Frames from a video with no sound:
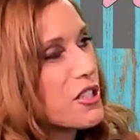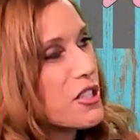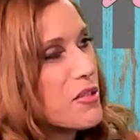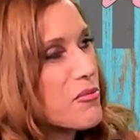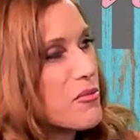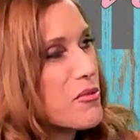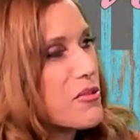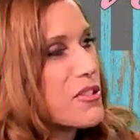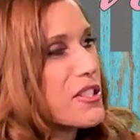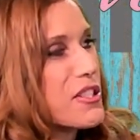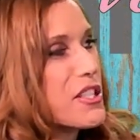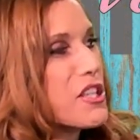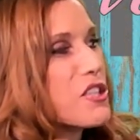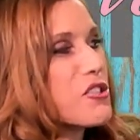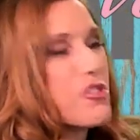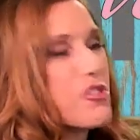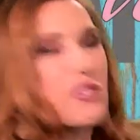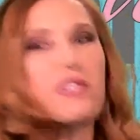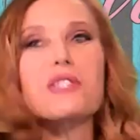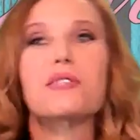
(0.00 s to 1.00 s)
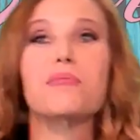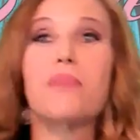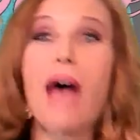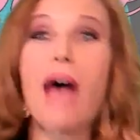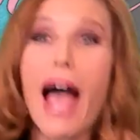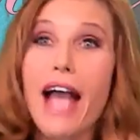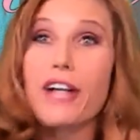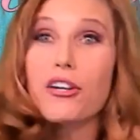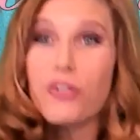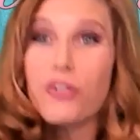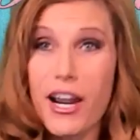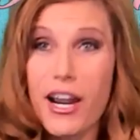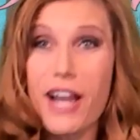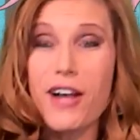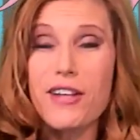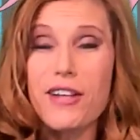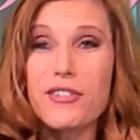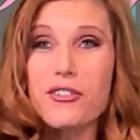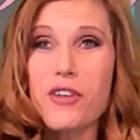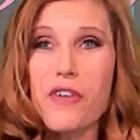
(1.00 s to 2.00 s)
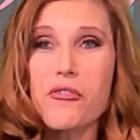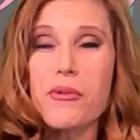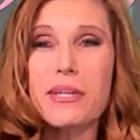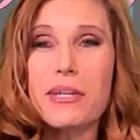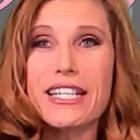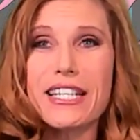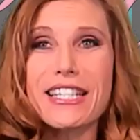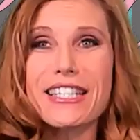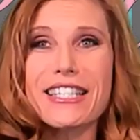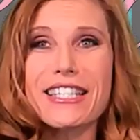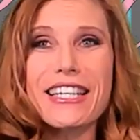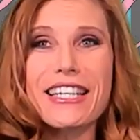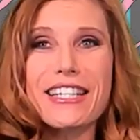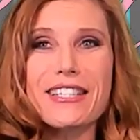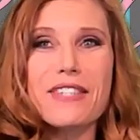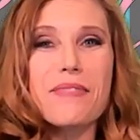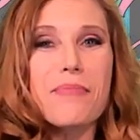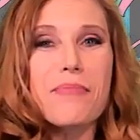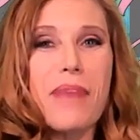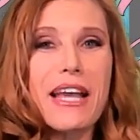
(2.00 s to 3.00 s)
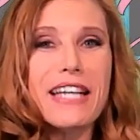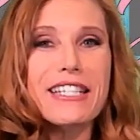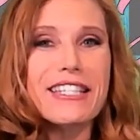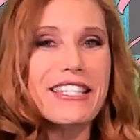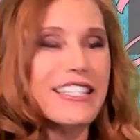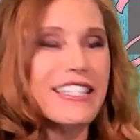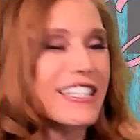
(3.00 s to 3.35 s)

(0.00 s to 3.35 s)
and Musicians background so everybody can see. It's amazing.